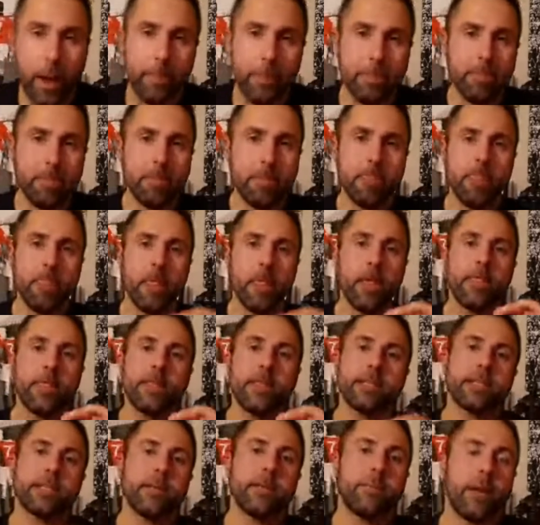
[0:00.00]
But
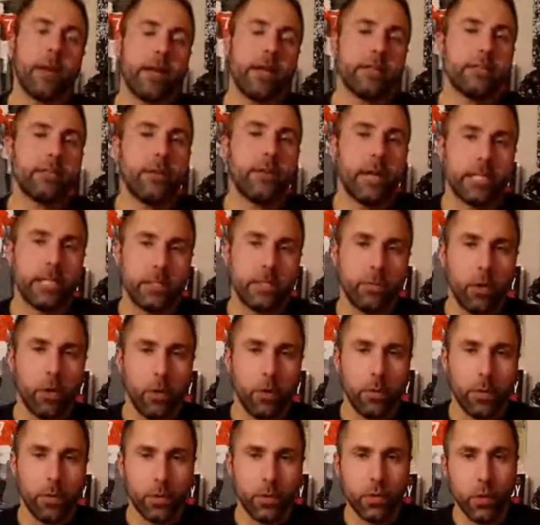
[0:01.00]
let's get back to actually
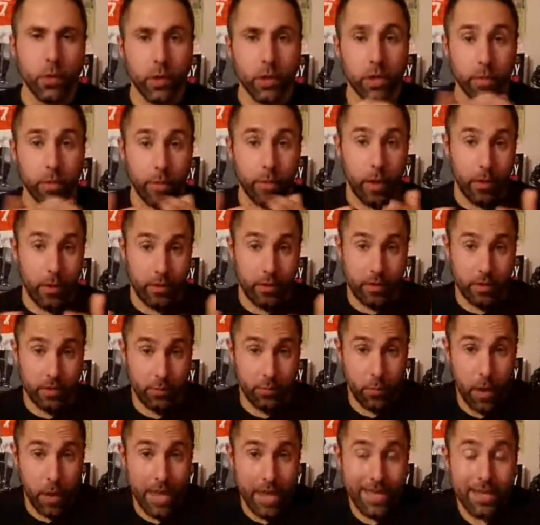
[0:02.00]
what we were talking about,
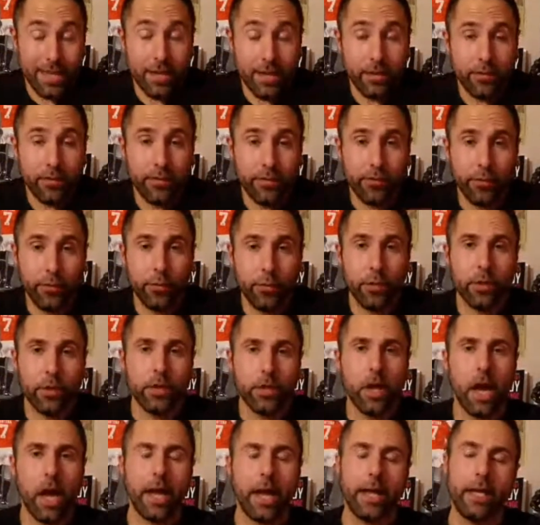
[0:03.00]
the waking through
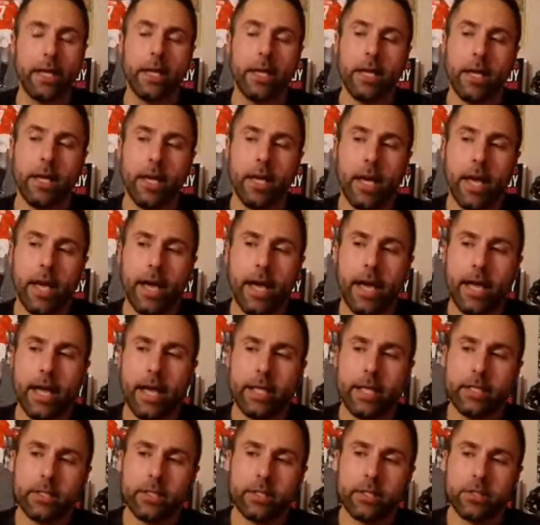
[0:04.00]
the night.
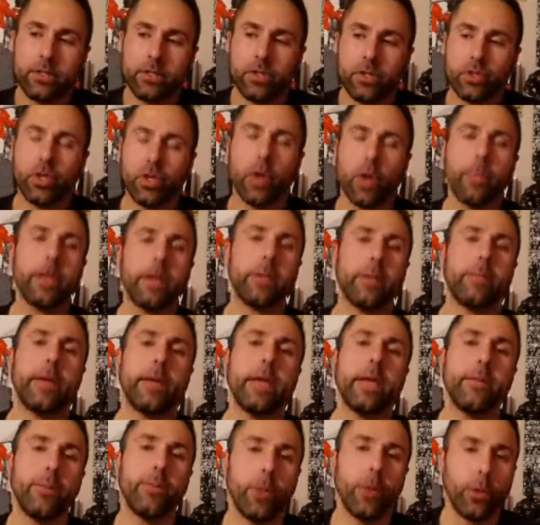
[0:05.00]
And so many
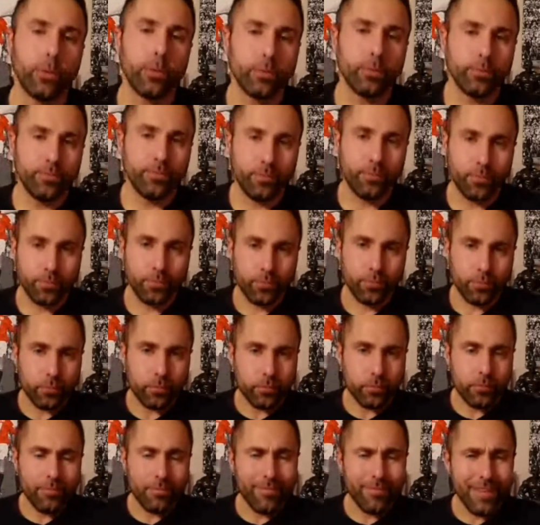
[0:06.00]
people,
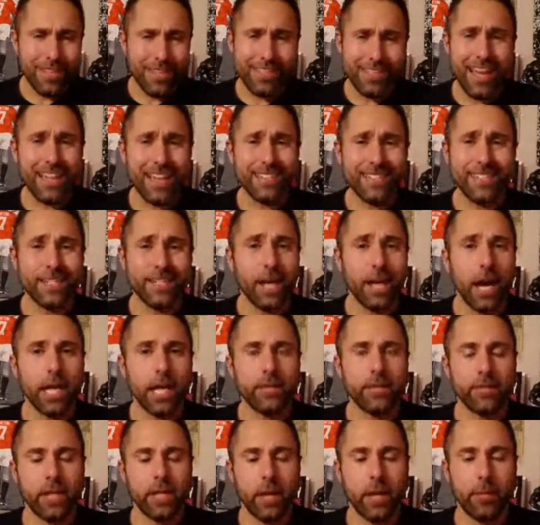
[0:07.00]
it's actually
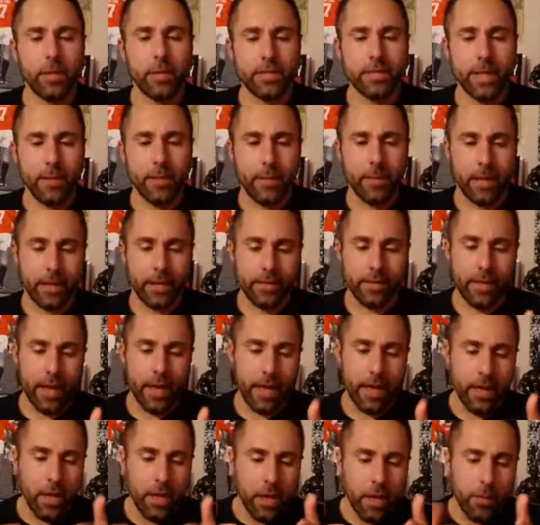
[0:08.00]
kind of an epidemic
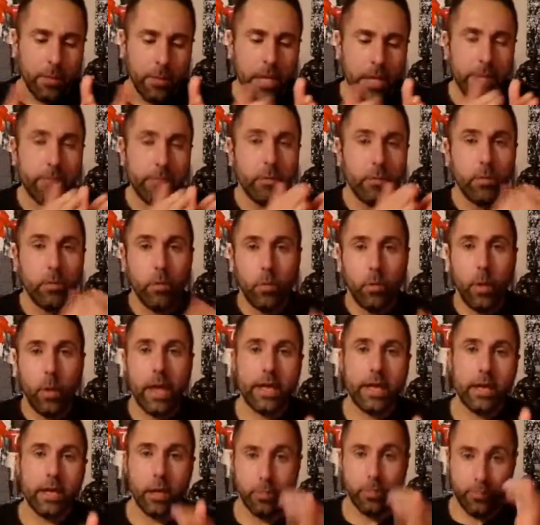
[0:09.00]
that people will
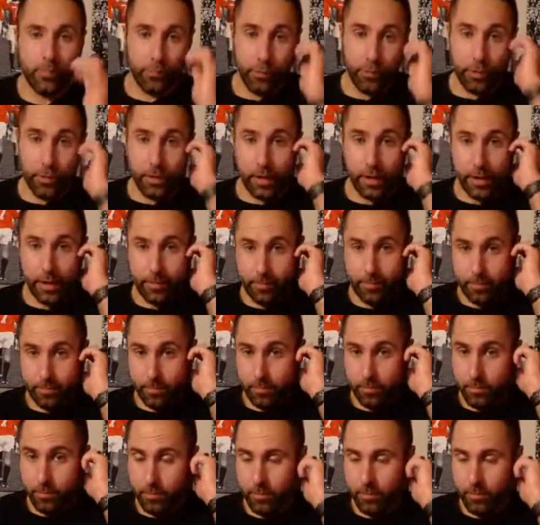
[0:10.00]
wake up through the night.